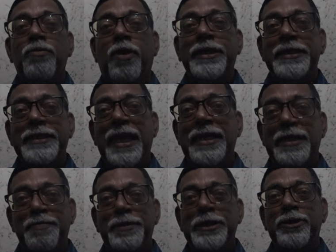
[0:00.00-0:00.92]
What is there in
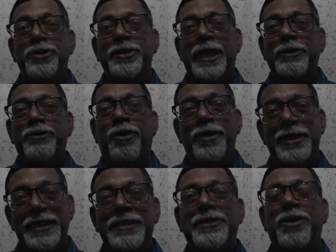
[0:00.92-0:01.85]
the Britto's retro
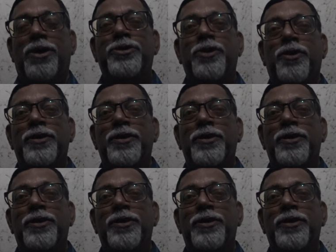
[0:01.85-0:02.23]
is also